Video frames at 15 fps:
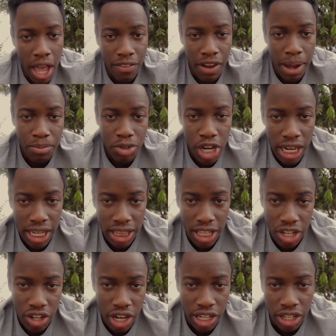If I'm chasing
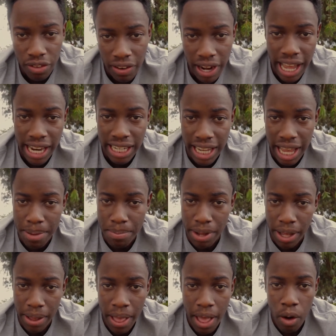the trend of
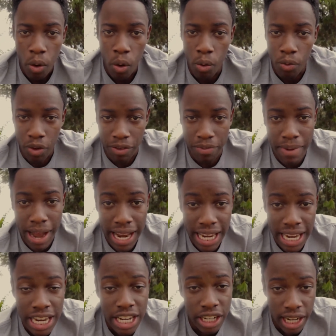landscaping, or if my
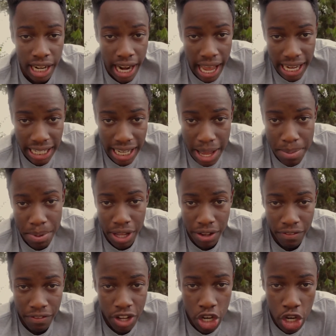niche is landscaping
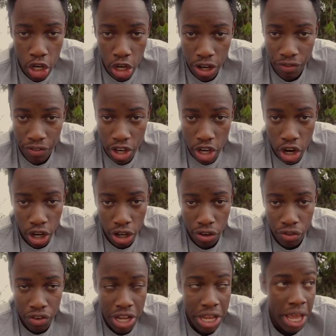and
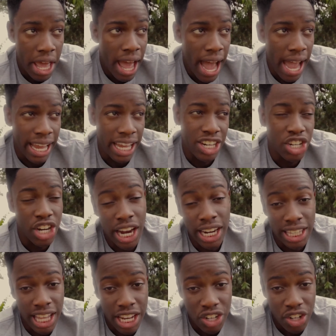videography, I can
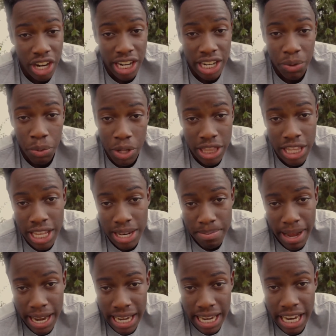chase that trend within
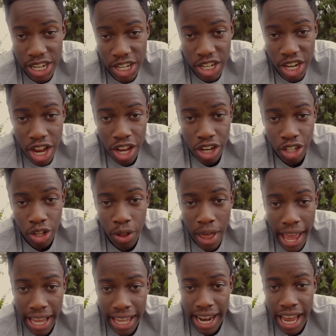my niche so
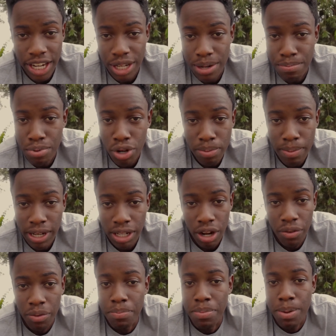that I can actually boost
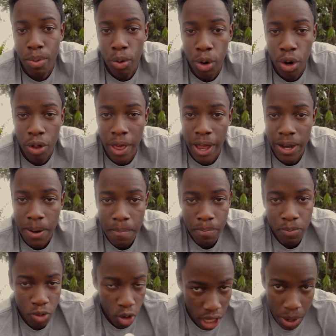myself and people know that,
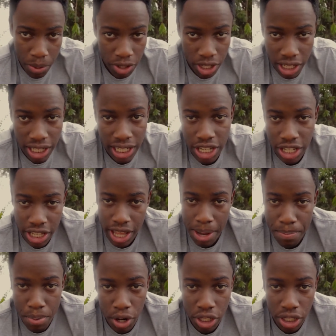okay, within this niche,
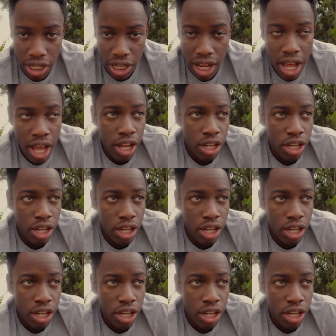that person.